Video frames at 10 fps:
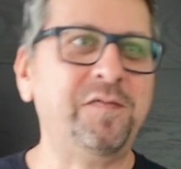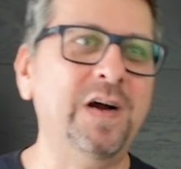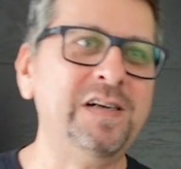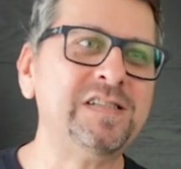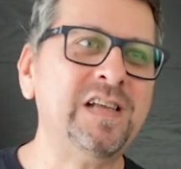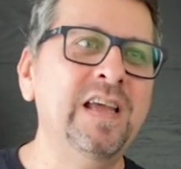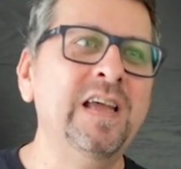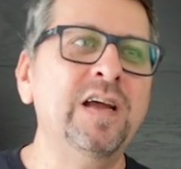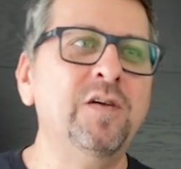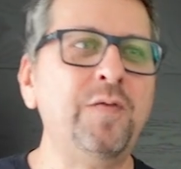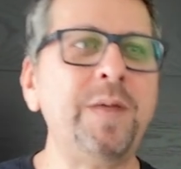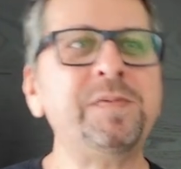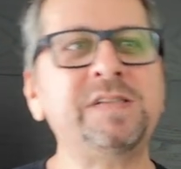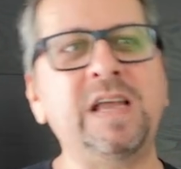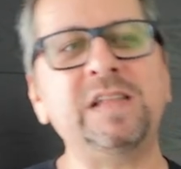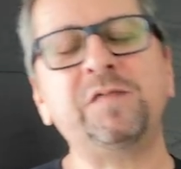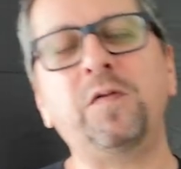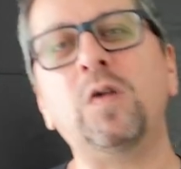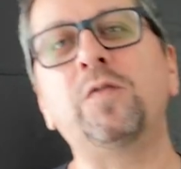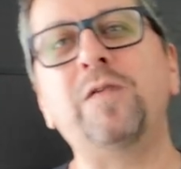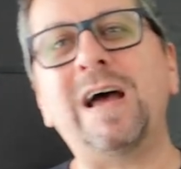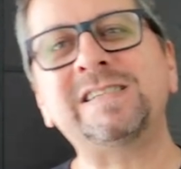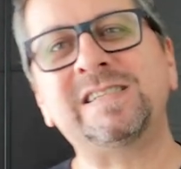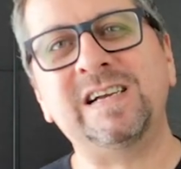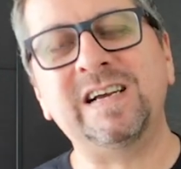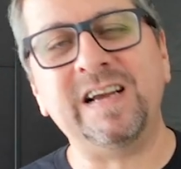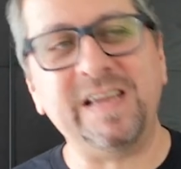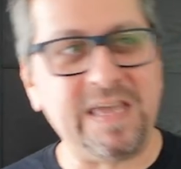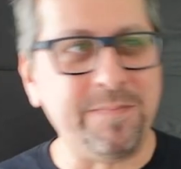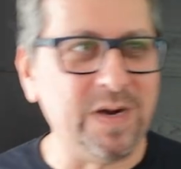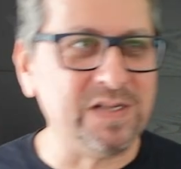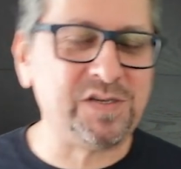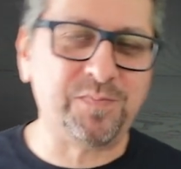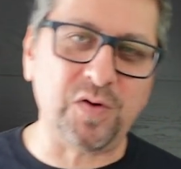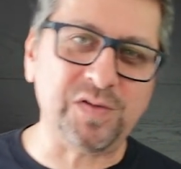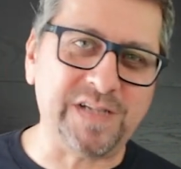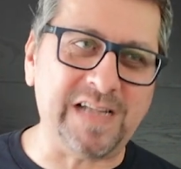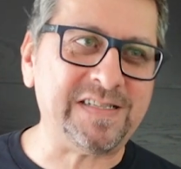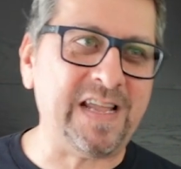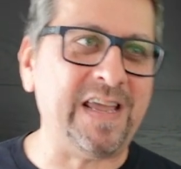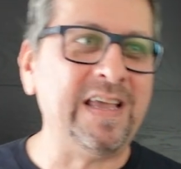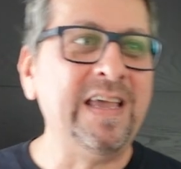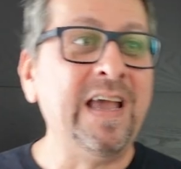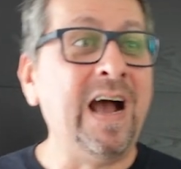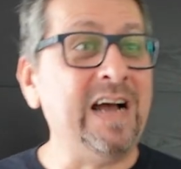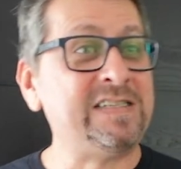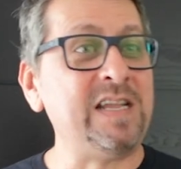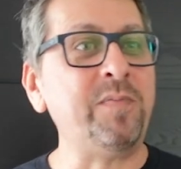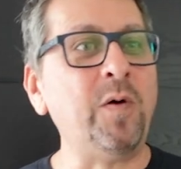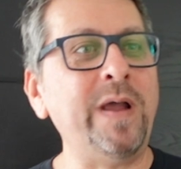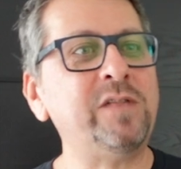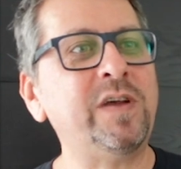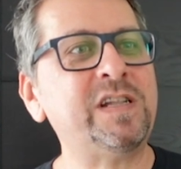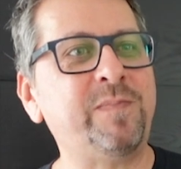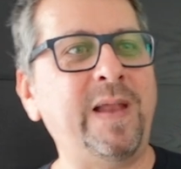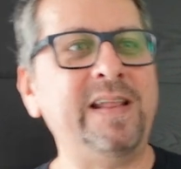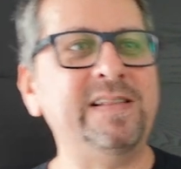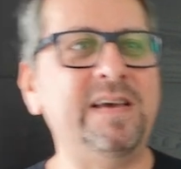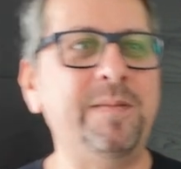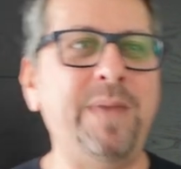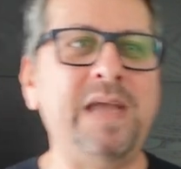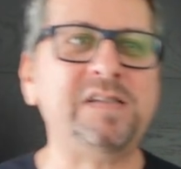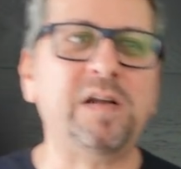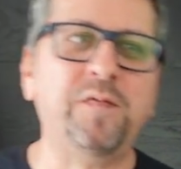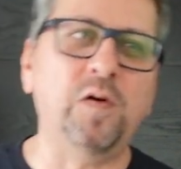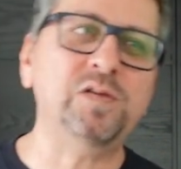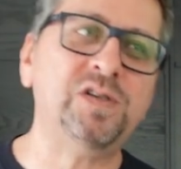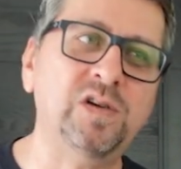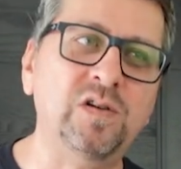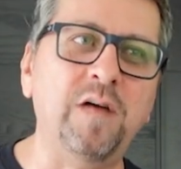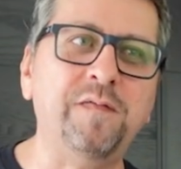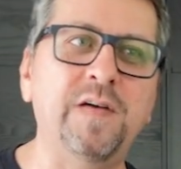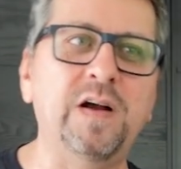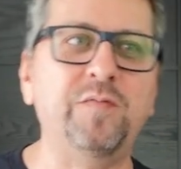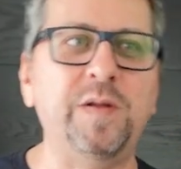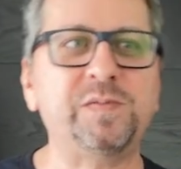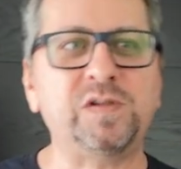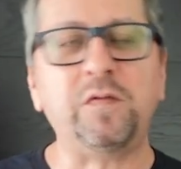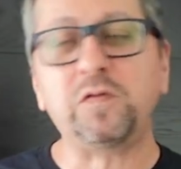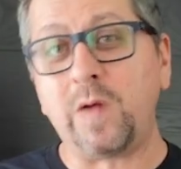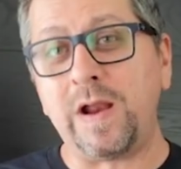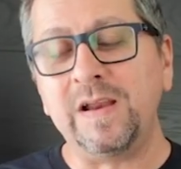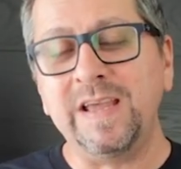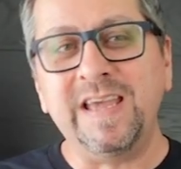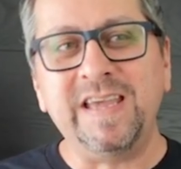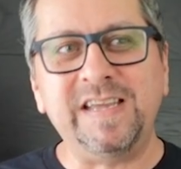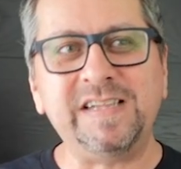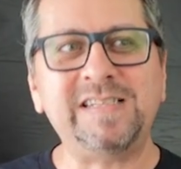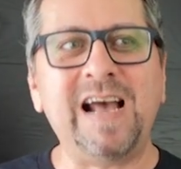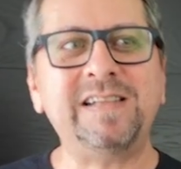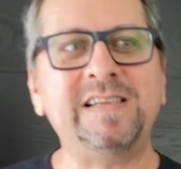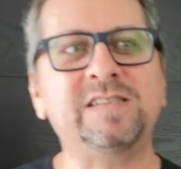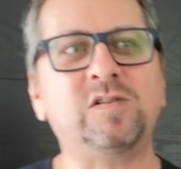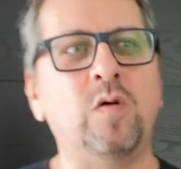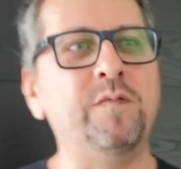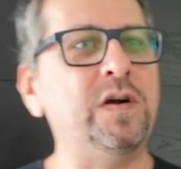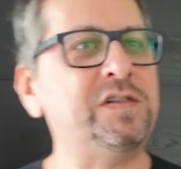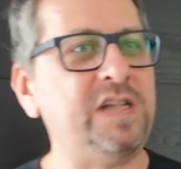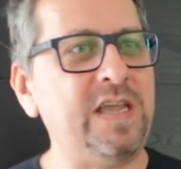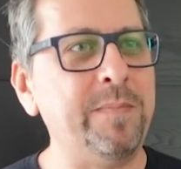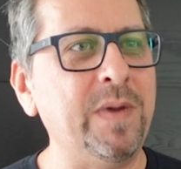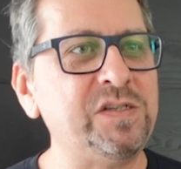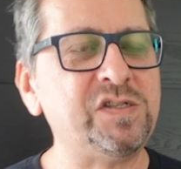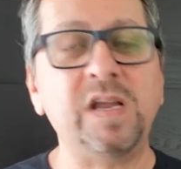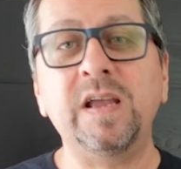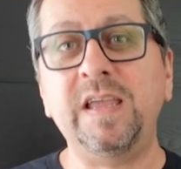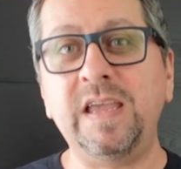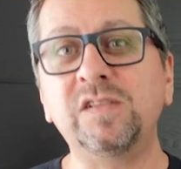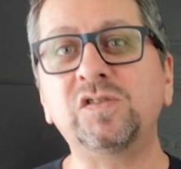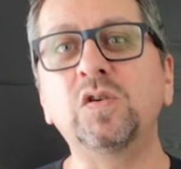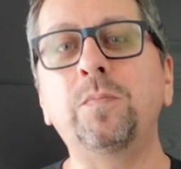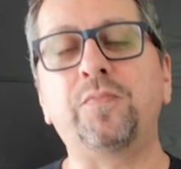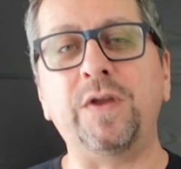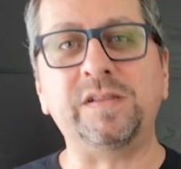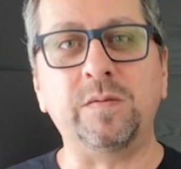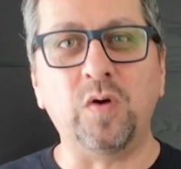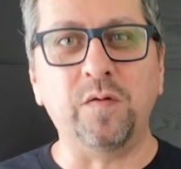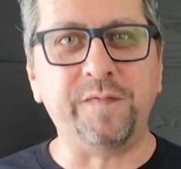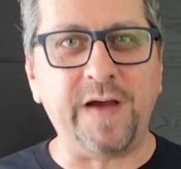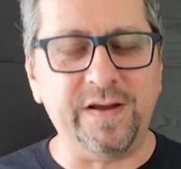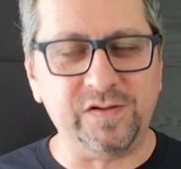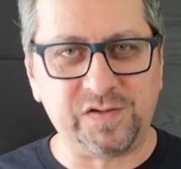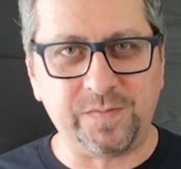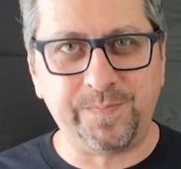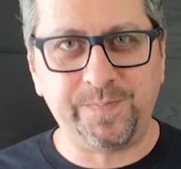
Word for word: first, RIP stands for Raster Image Processing. A simple way to explain the basic function of RIP software is that it converts image into printable files.